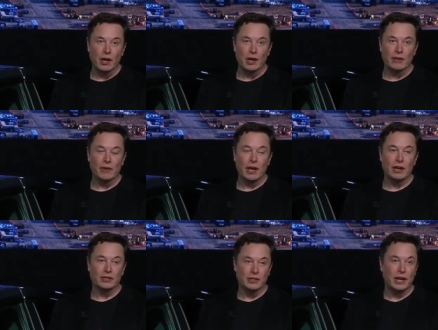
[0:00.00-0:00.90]
Um,
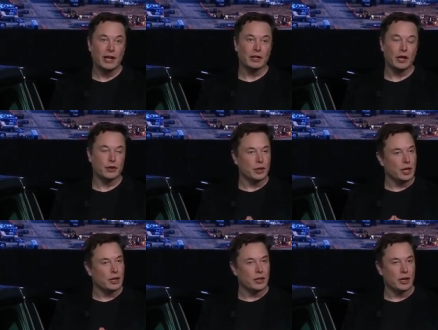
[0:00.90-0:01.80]
and today it,
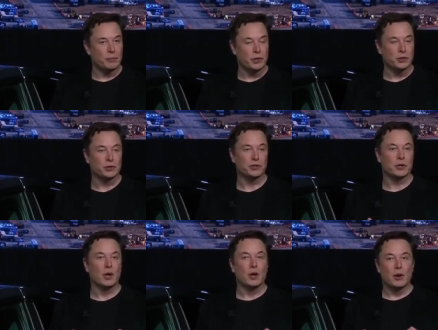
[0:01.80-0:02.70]
it, it produces
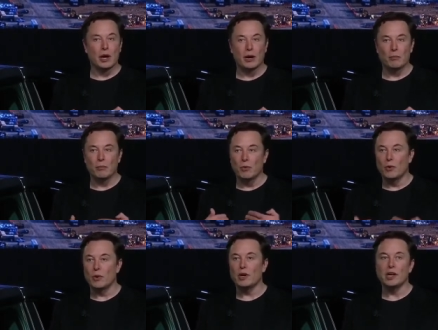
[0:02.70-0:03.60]
uh,
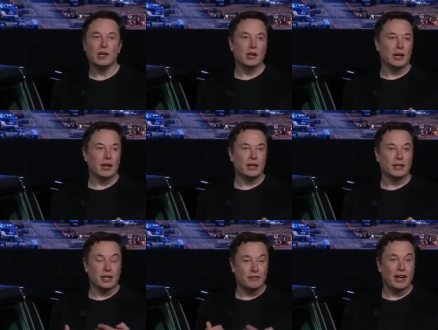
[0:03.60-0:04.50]
more uh,
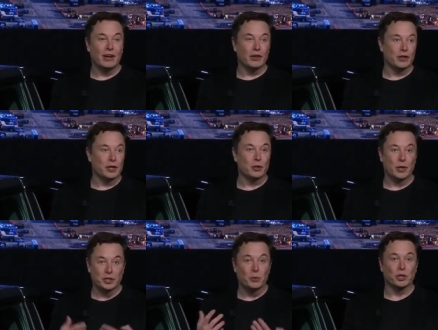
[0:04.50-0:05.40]
lithium ion than the
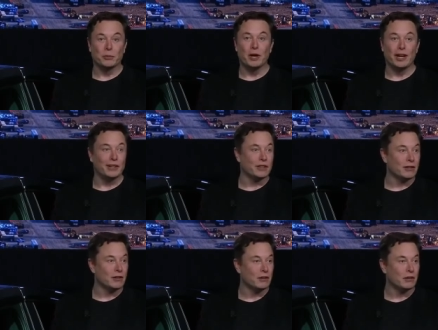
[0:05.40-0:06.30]
rest of the world combined.
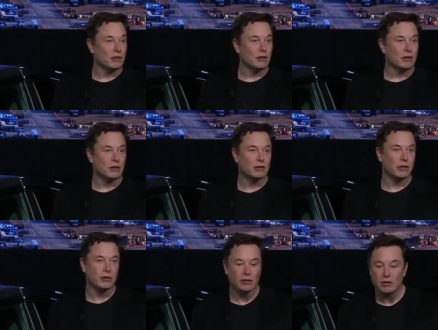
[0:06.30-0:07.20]

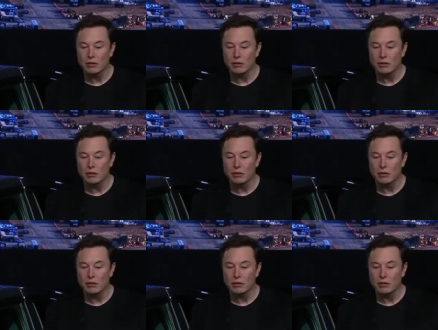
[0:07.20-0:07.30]
So.